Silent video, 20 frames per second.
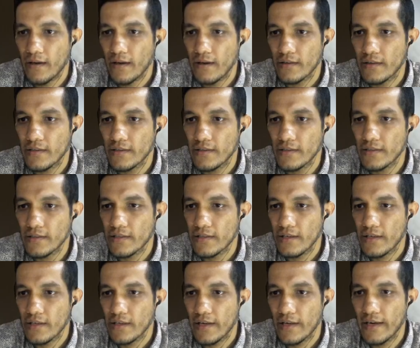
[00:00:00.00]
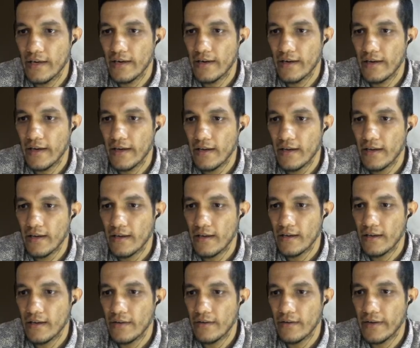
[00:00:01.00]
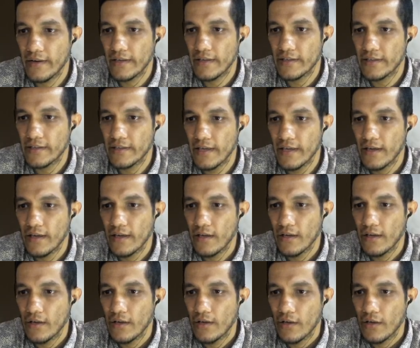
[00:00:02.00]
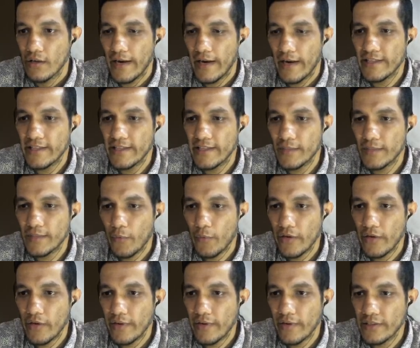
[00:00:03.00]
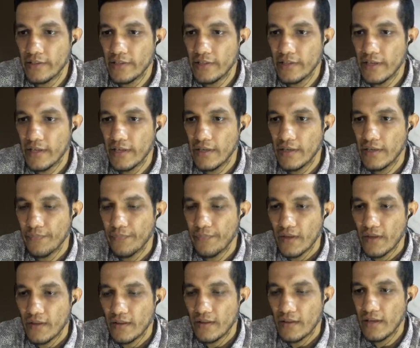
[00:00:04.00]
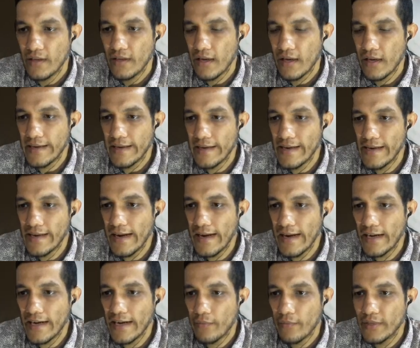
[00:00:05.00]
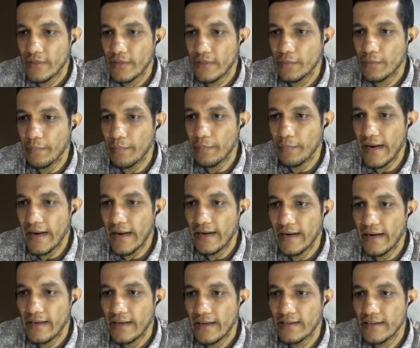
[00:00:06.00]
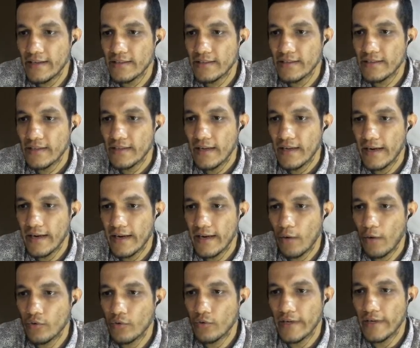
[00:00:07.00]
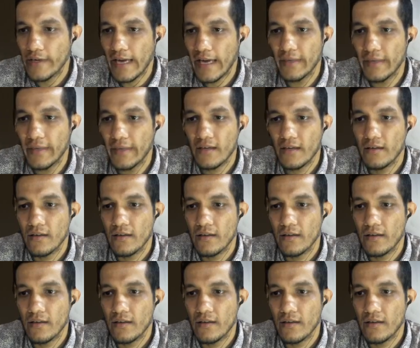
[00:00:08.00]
This is inner dia, we can say. At this point you can see the inlet of this blade is at the outer diameter.